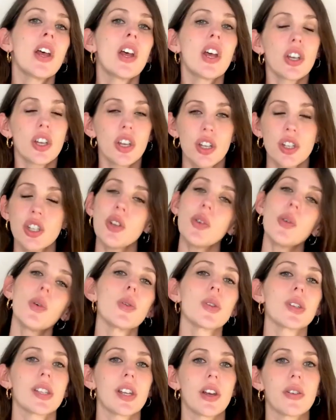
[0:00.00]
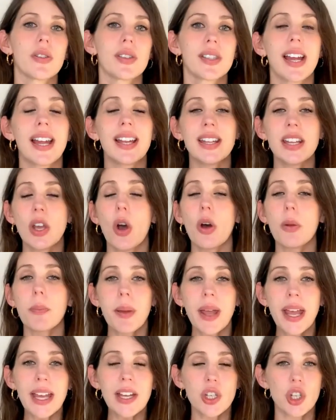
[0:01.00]
Could you also send the odd
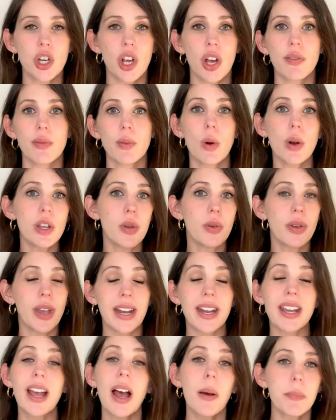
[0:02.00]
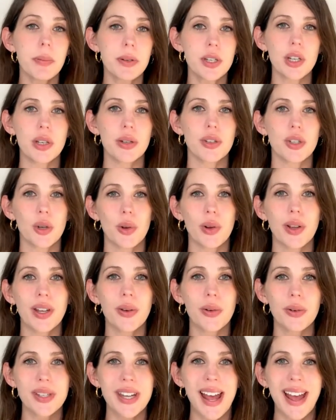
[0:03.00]
picture of what you're getting up to during
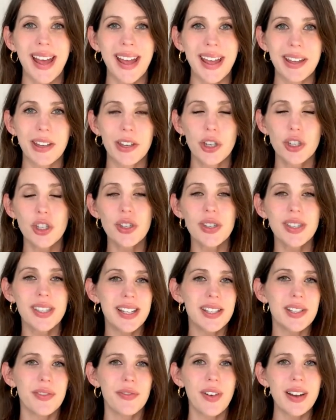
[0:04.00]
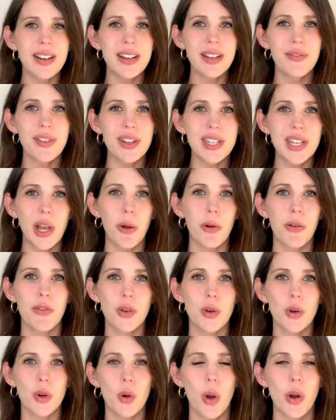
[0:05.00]
your day? Could you send a funny video of
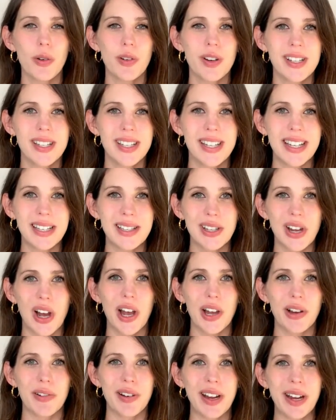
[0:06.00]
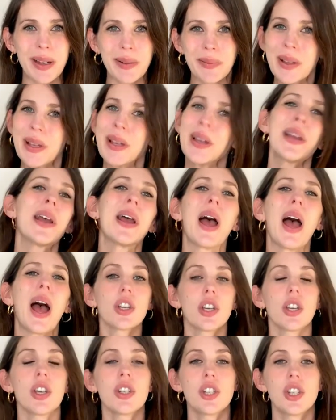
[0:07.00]
your quarantine diary?
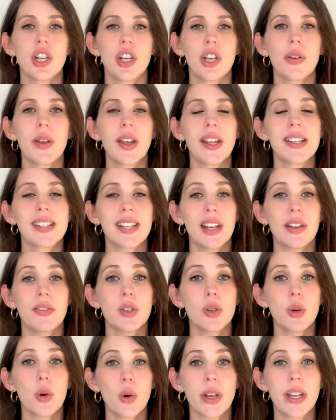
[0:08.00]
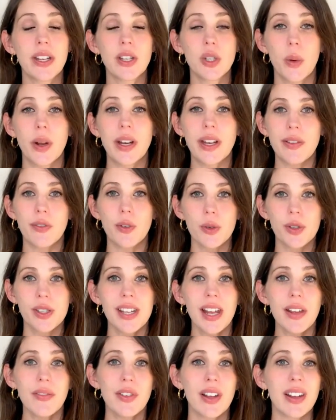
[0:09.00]
Could you, instead of talking
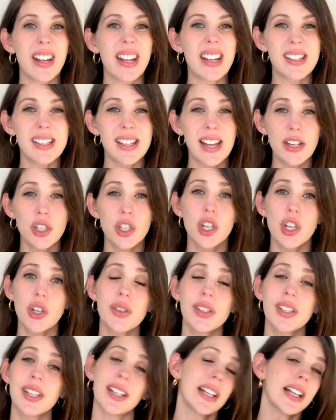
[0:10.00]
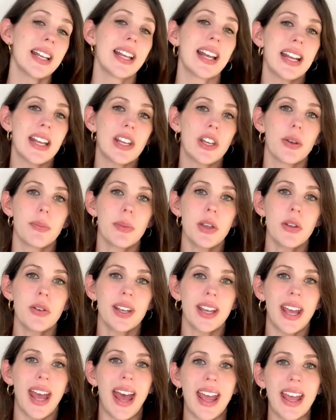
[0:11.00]
24/7, instead choose to clearly
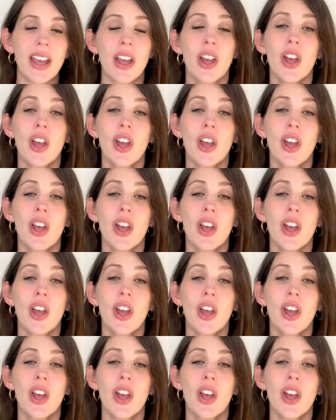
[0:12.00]
communicate